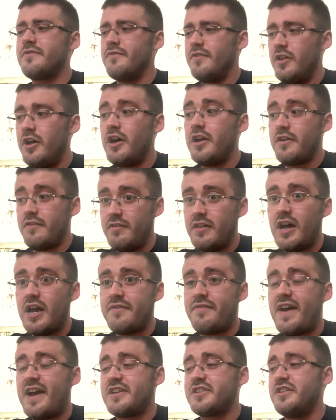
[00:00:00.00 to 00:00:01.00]
like,
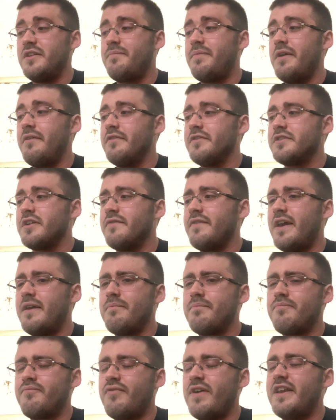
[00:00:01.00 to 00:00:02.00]
live-action appearance of
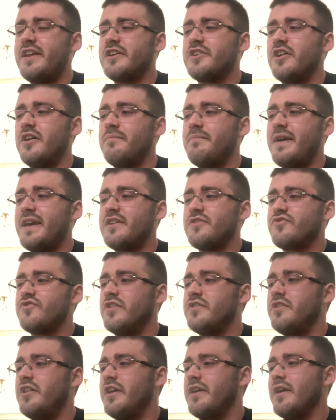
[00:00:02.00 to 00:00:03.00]
a Predacon
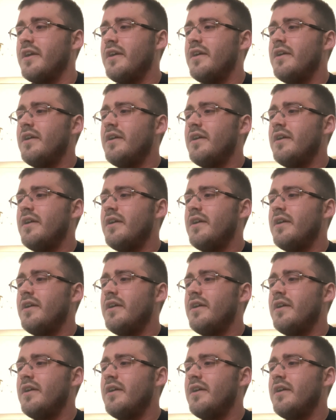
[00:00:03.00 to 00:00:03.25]
Megatron, like,